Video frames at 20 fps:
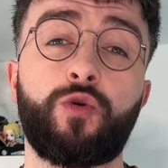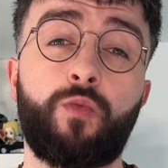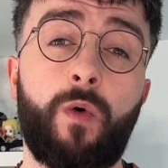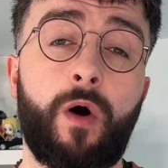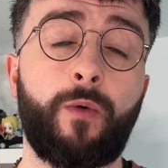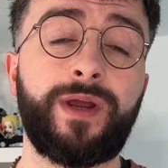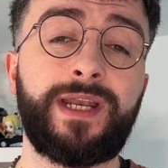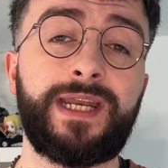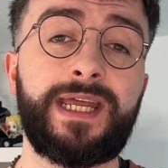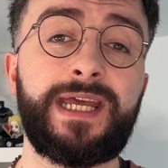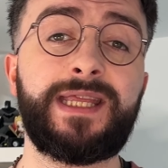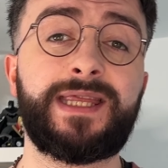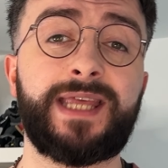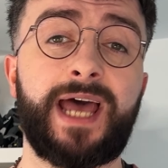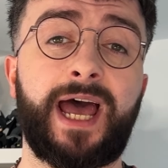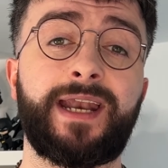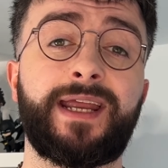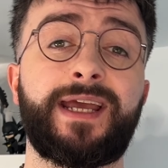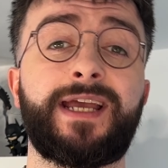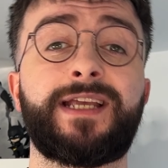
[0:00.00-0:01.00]
what we need
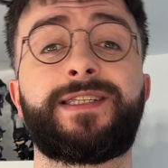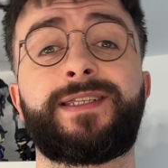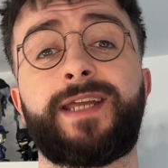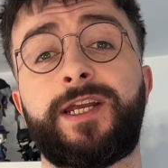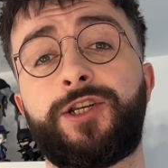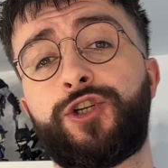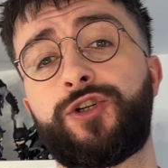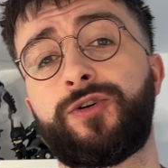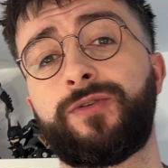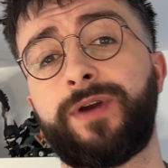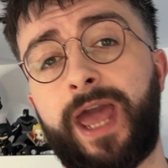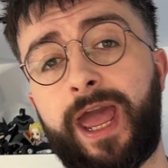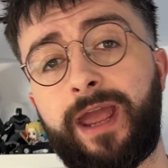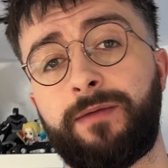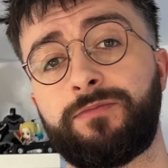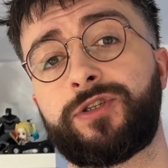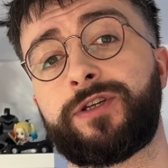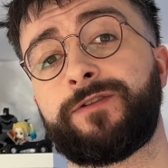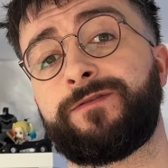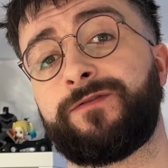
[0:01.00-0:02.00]
then is digital
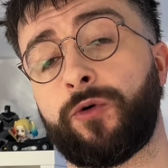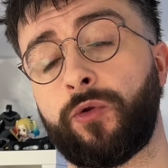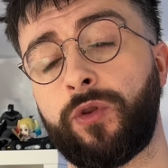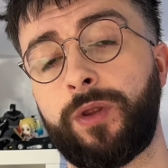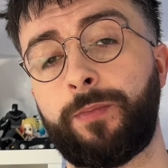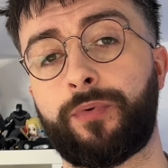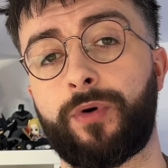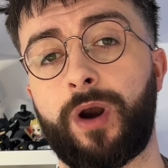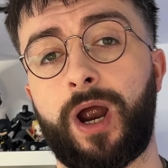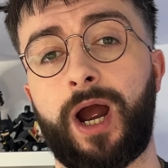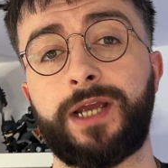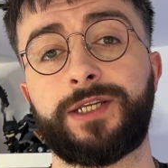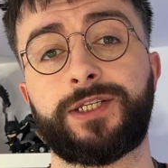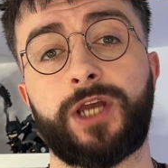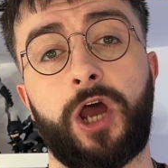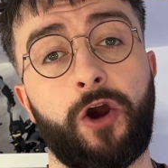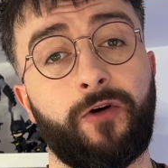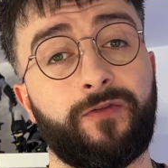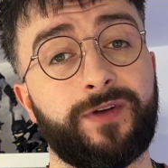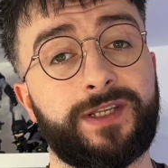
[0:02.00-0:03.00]
games to fall in price
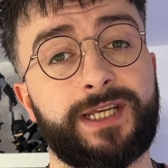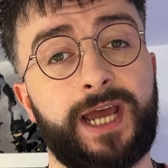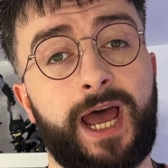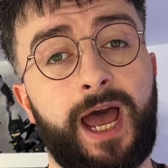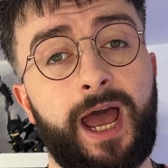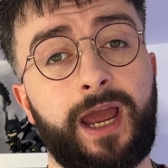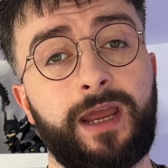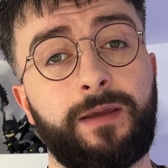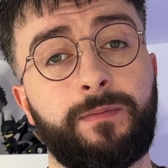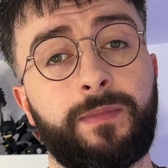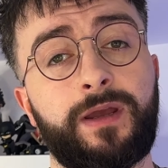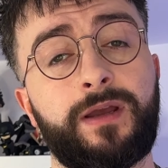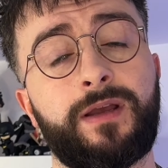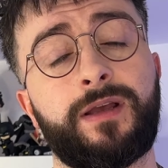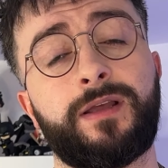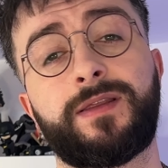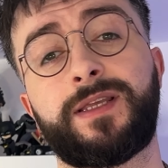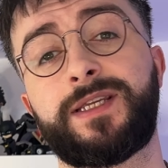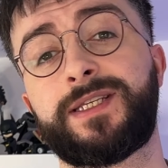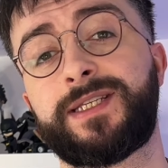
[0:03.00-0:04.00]
over time,
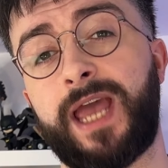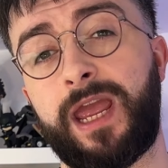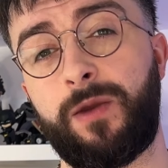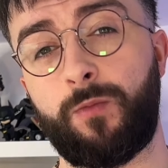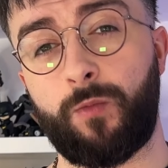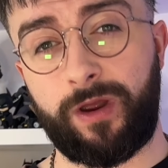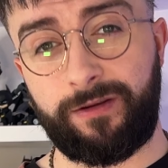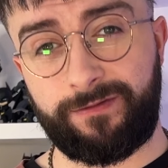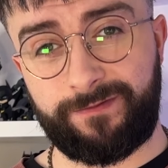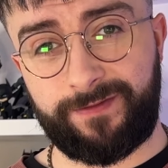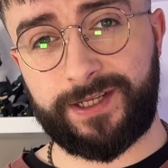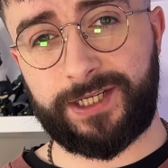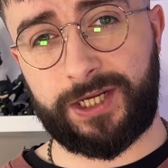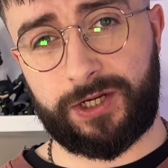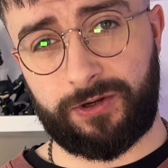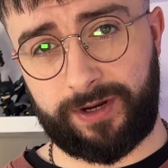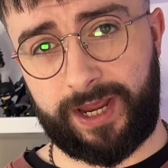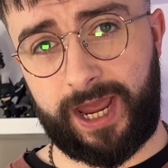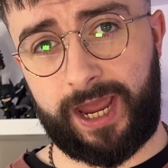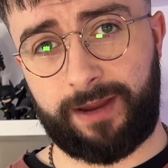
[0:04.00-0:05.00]
the same way
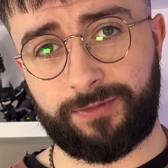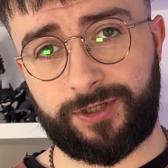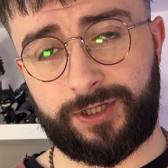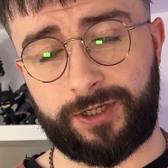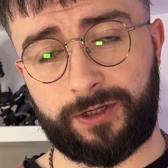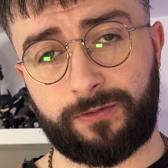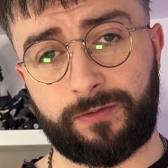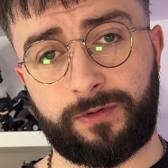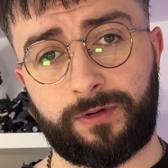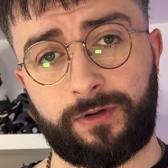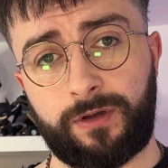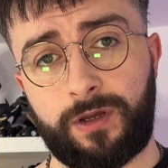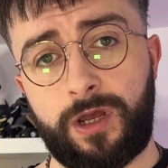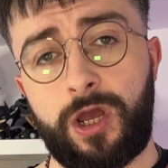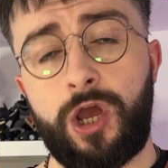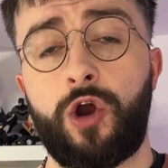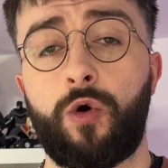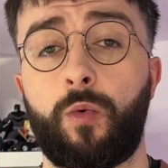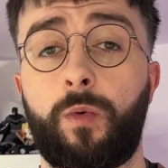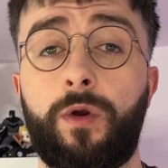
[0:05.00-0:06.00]
physical games do.
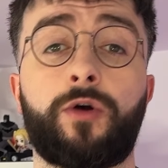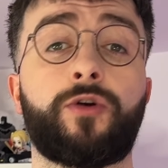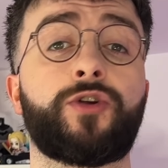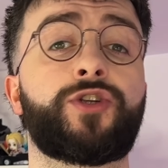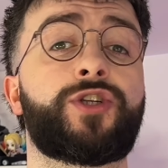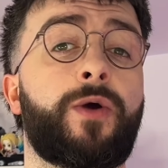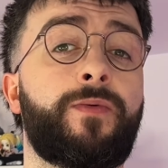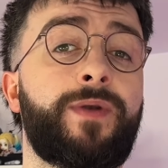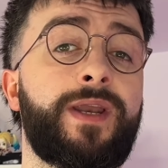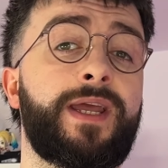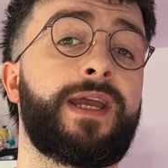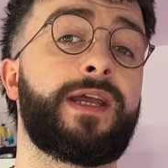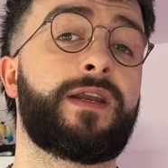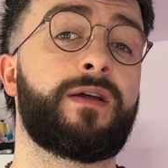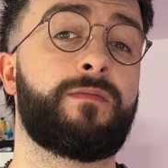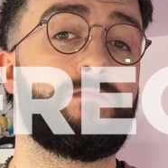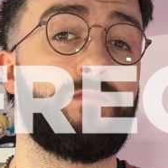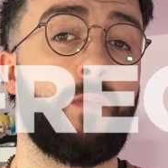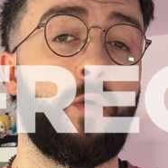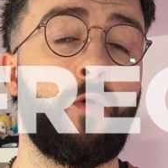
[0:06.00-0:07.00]
We also
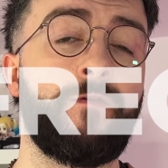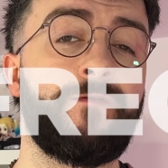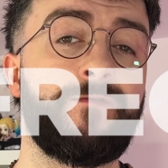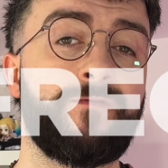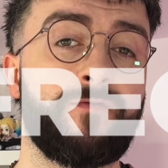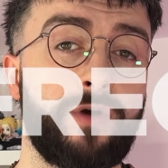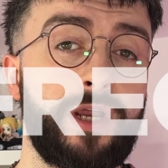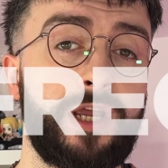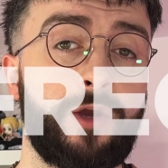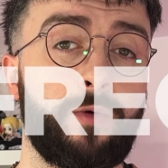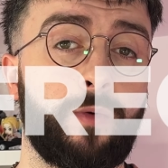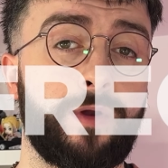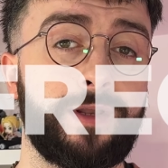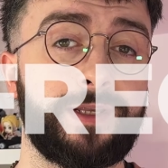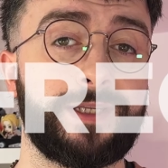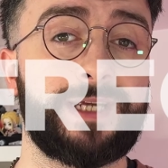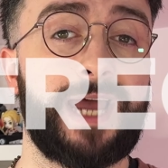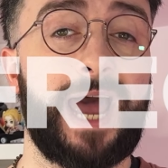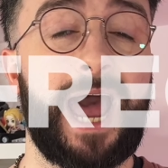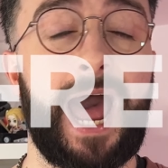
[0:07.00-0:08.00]
need more
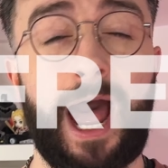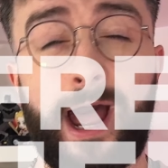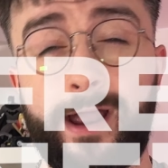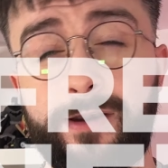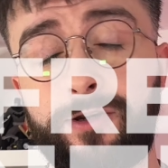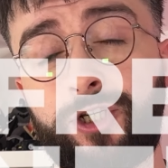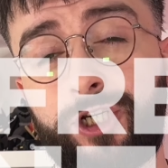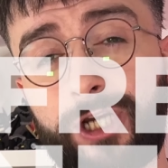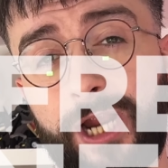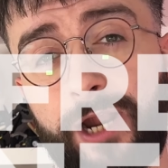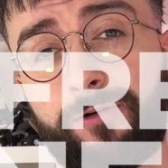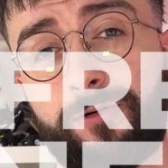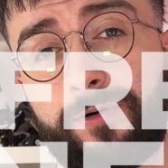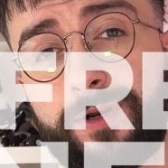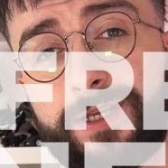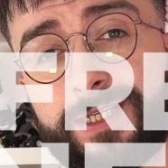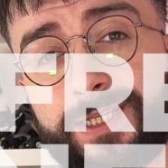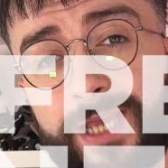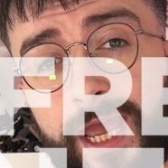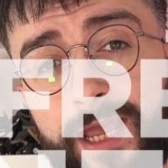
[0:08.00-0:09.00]
frequent and generous
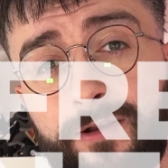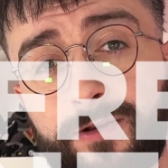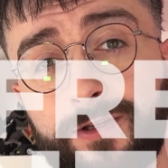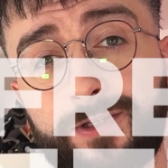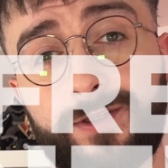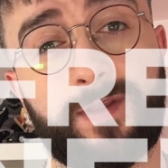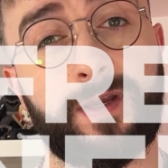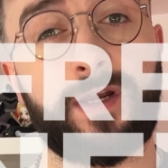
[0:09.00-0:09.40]
sales than